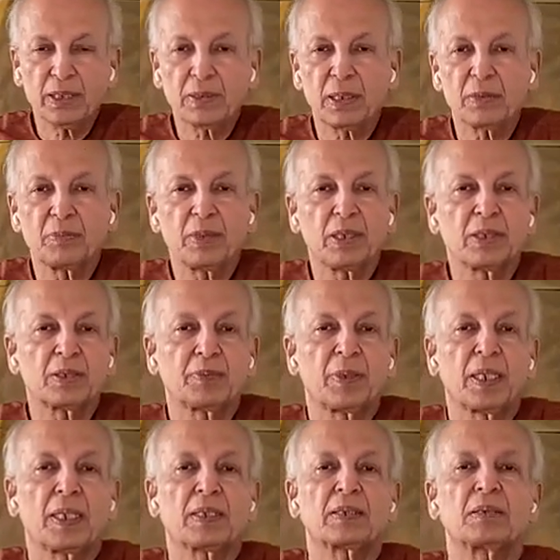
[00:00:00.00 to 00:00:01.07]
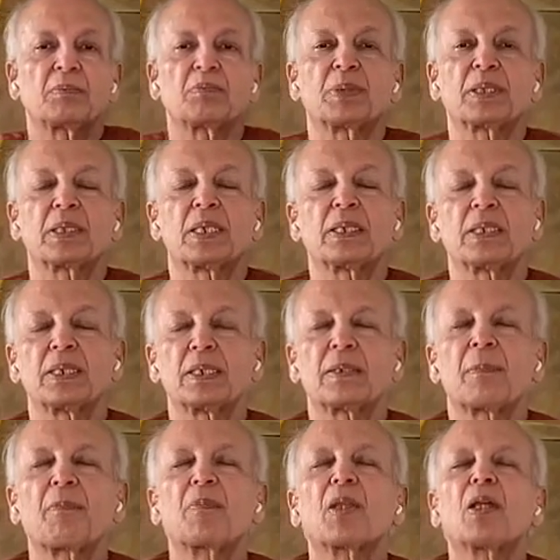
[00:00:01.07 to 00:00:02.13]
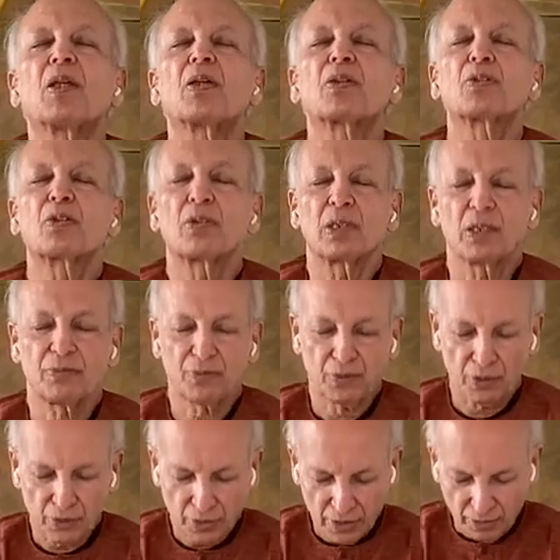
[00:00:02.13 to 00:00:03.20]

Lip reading: right brain is parasympathetic. So left nostril